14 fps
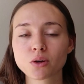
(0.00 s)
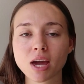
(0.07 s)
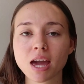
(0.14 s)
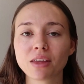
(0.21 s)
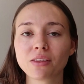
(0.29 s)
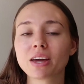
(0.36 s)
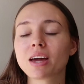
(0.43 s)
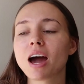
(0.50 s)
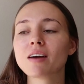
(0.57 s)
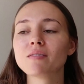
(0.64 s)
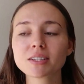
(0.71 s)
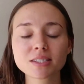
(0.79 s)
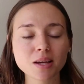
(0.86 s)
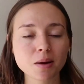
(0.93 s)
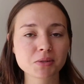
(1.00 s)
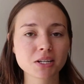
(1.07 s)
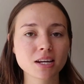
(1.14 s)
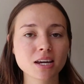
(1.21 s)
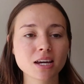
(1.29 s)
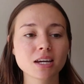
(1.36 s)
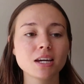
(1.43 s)
okay. Like, I've
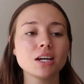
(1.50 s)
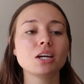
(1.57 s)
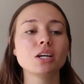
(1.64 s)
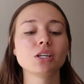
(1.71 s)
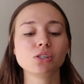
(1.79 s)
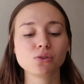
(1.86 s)
accepted it.